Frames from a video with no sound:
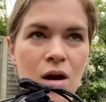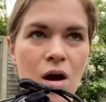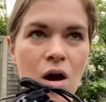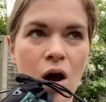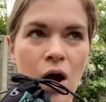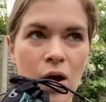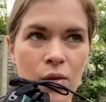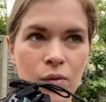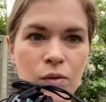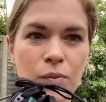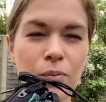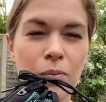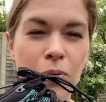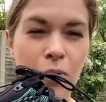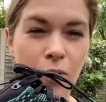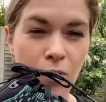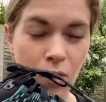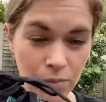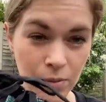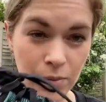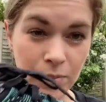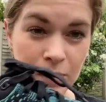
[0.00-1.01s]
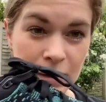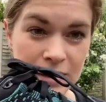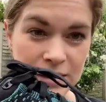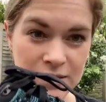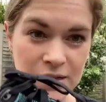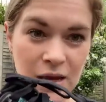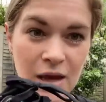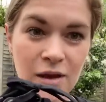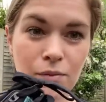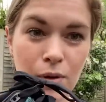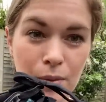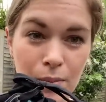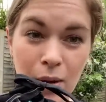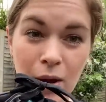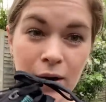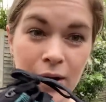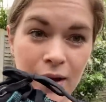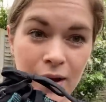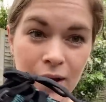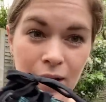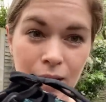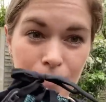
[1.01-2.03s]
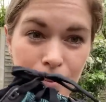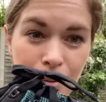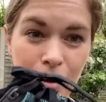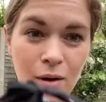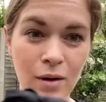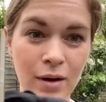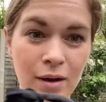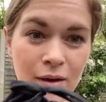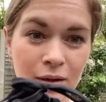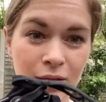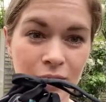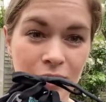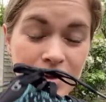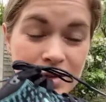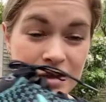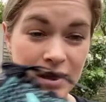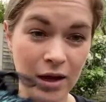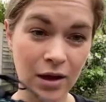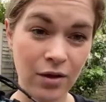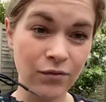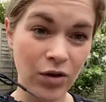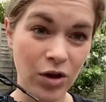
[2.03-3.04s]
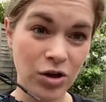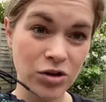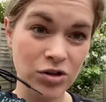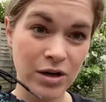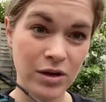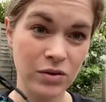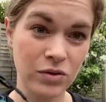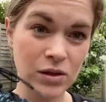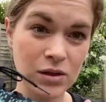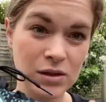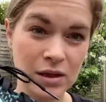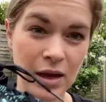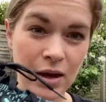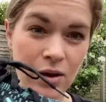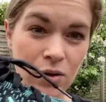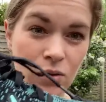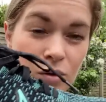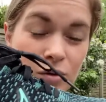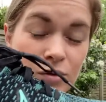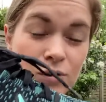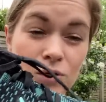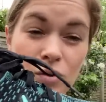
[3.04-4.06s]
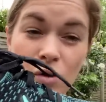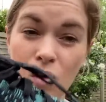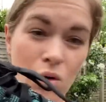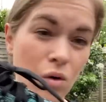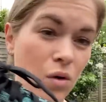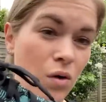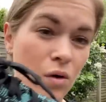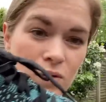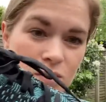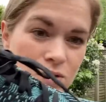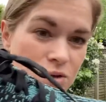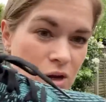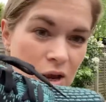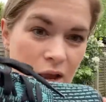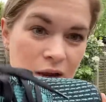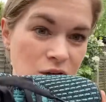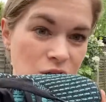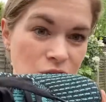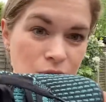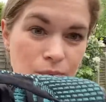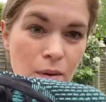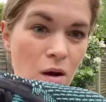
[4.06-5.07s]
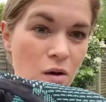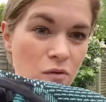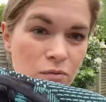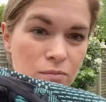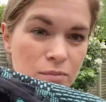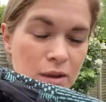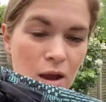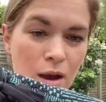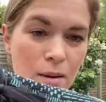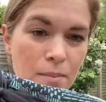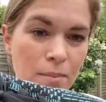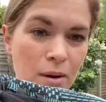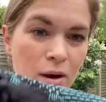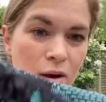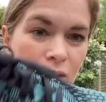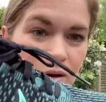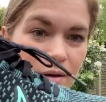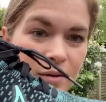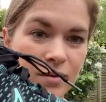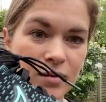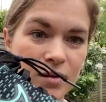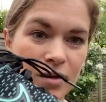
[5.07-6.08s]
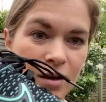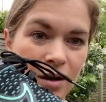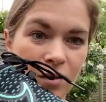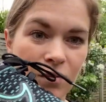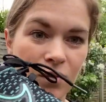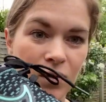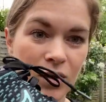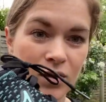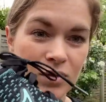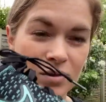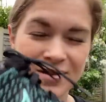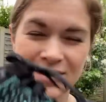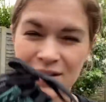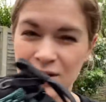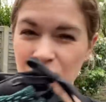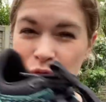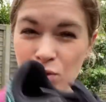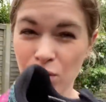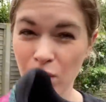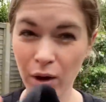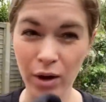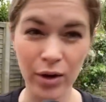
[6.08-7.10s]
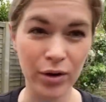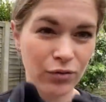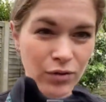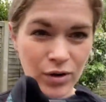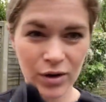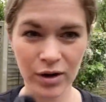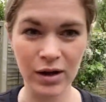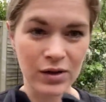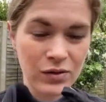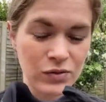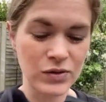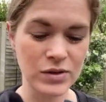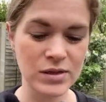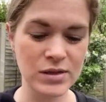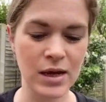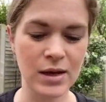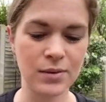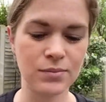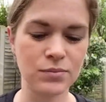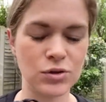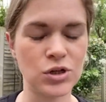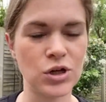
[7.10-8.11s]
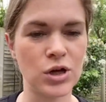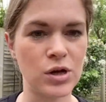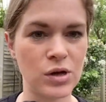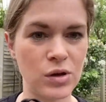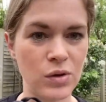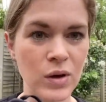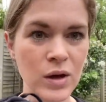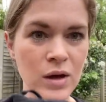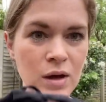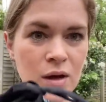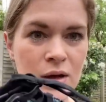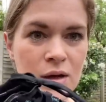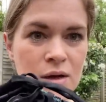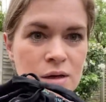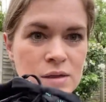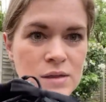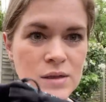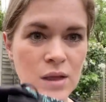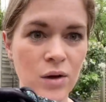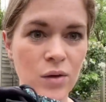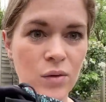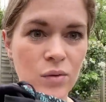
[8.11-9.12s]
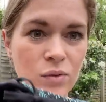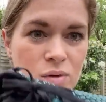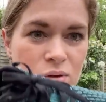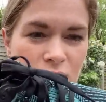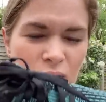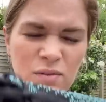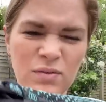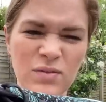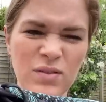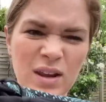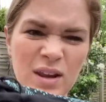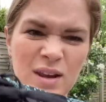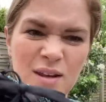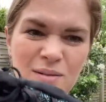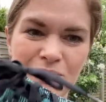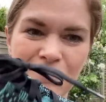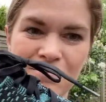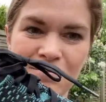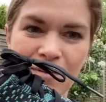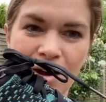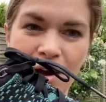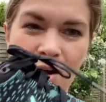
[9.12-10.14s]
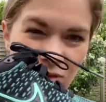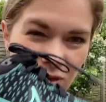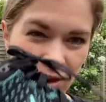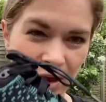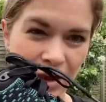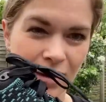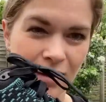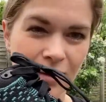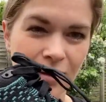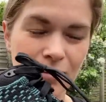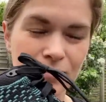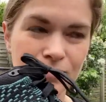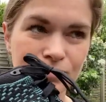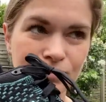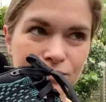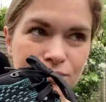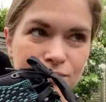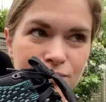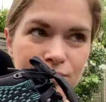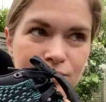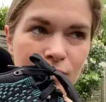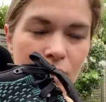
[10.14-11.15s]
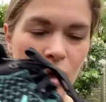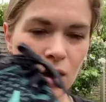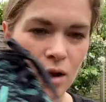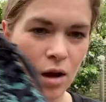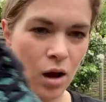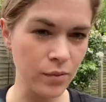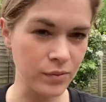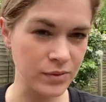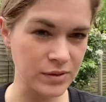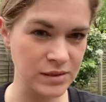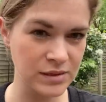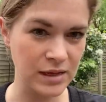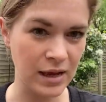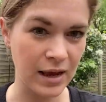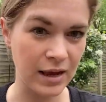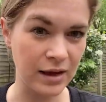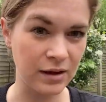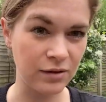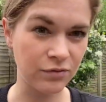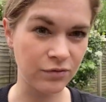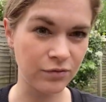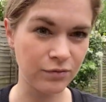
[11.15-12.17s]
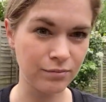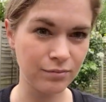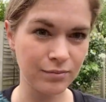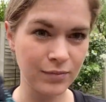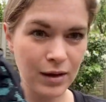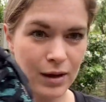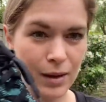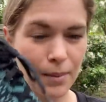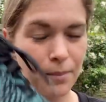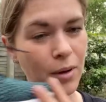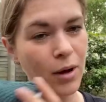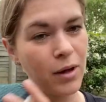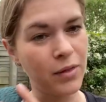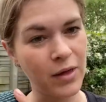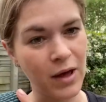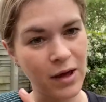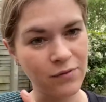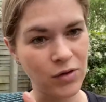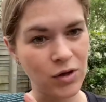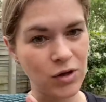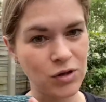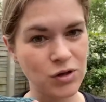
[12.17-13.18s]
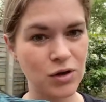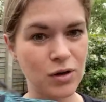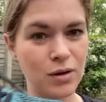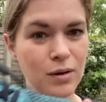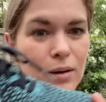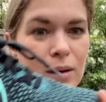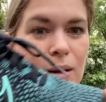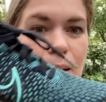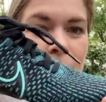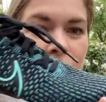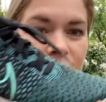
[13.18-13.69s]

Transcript: I would probably save my money and buy the second version in the sale, because not a lot has changed apart from the upper. You know, you're still kind of running in the same shoe, so definitely I think I would save and buy that version.